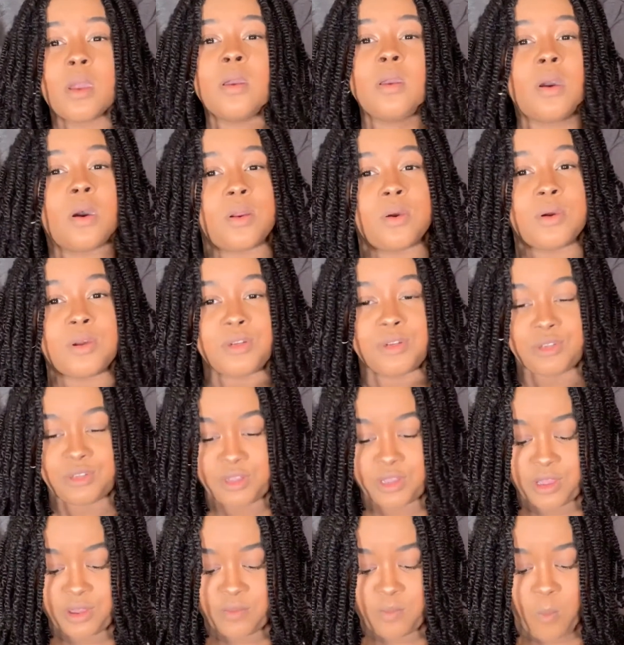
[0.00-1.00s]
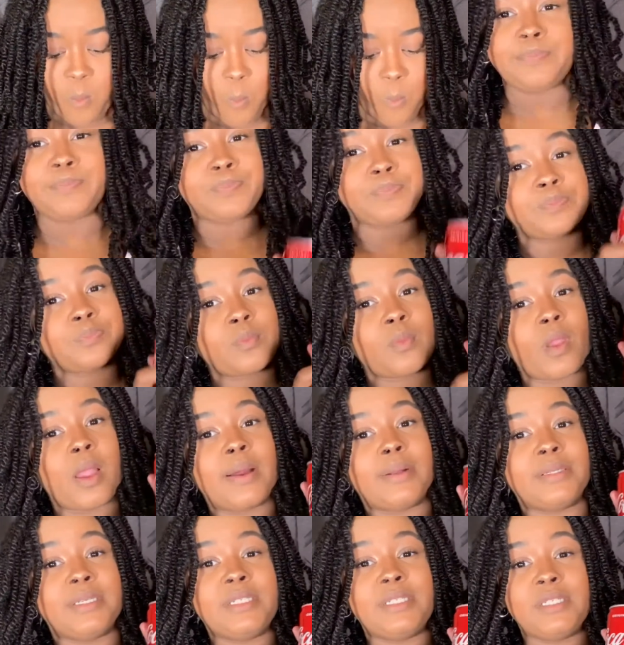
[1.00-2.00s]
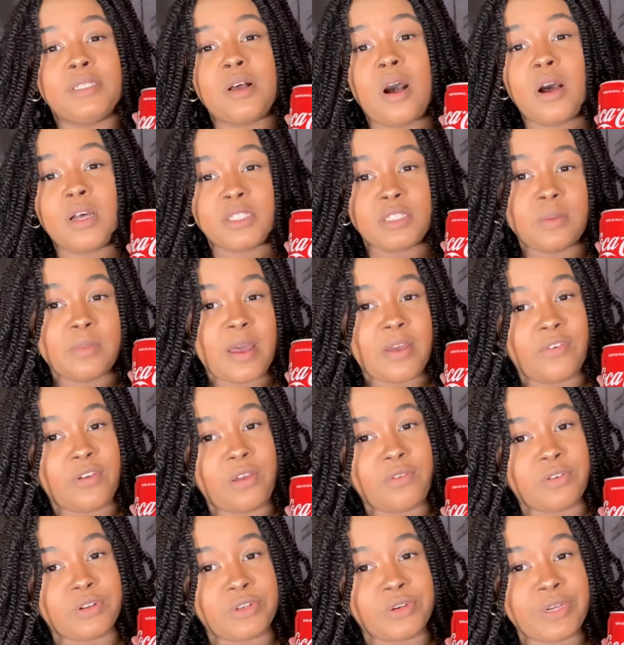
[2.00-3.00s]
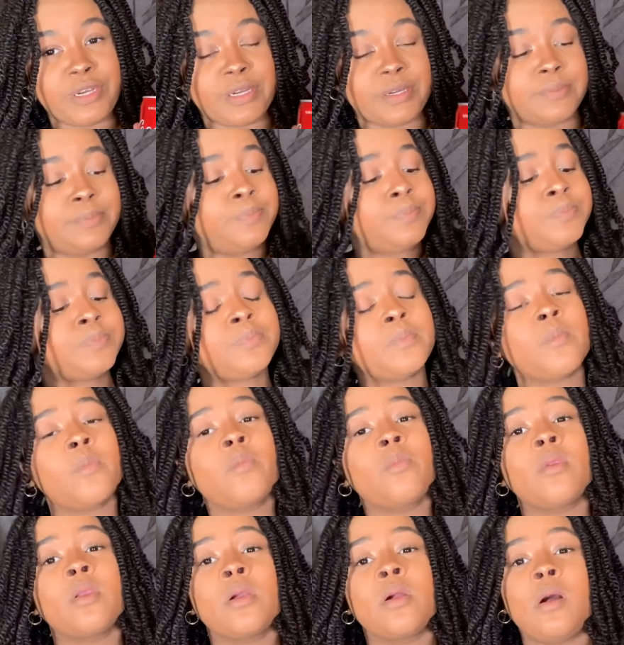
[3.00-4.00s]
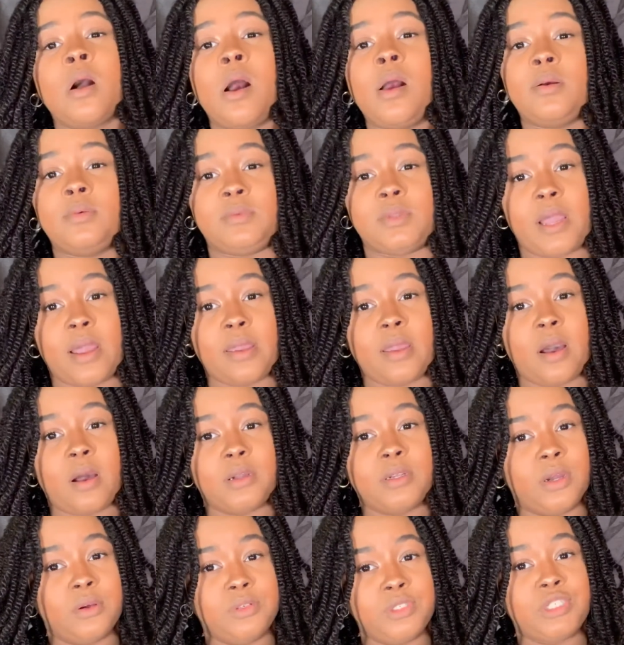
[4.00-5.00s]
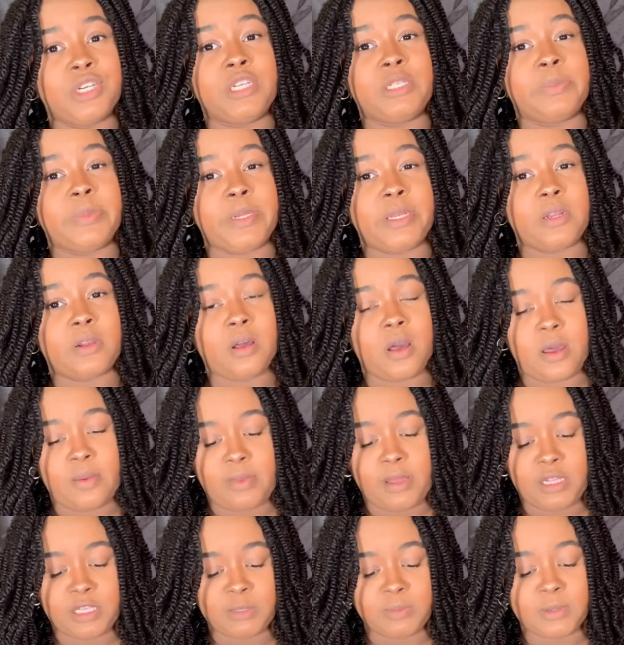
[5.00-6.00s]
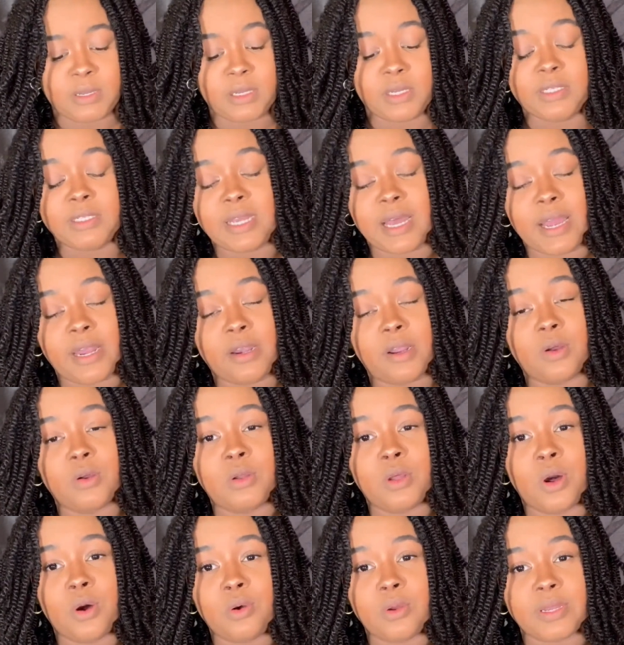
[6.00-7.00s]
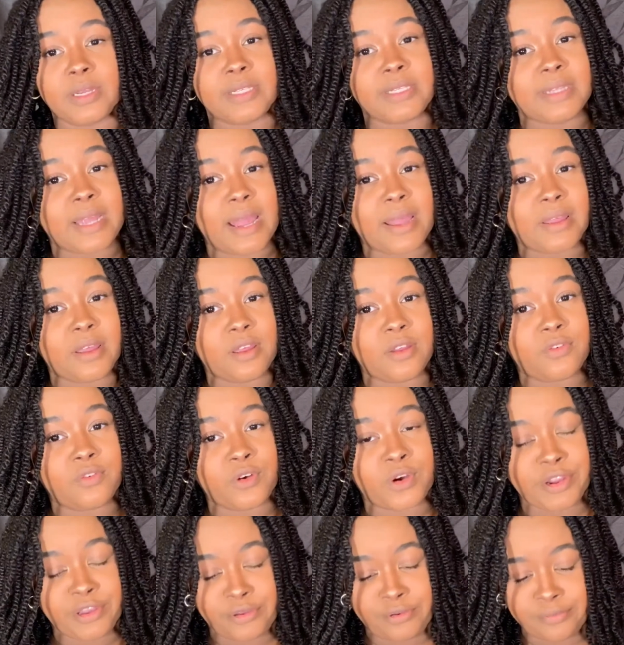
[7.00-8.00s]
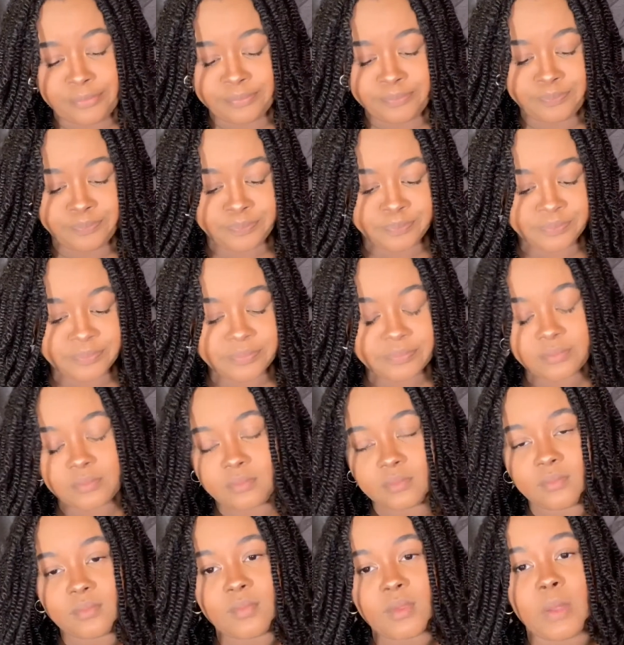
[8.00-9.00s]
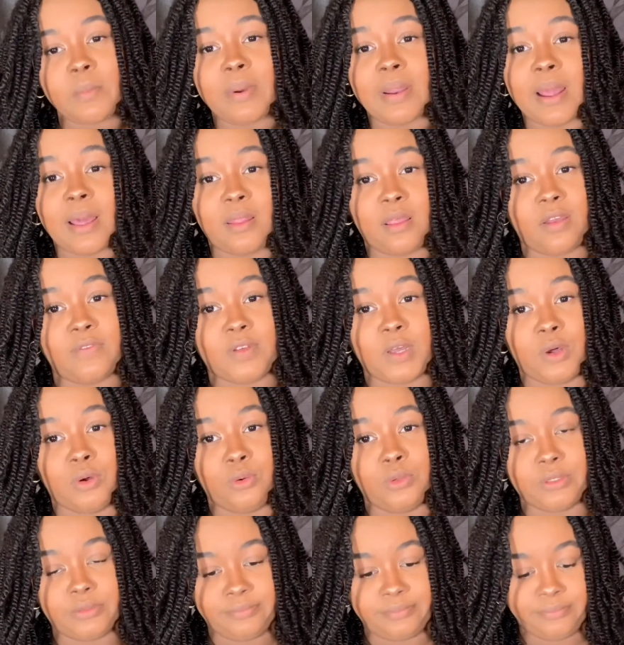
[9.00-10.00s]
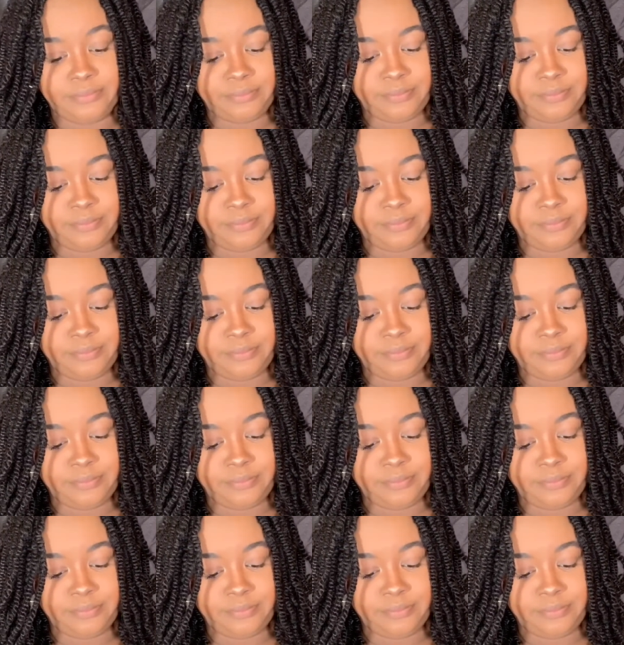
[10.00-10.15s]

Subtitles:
Y'all don't understand. This is also my favorite drink. Now, y'all don't judge me in the comments because I know Coke is not good for you, but I love Coke.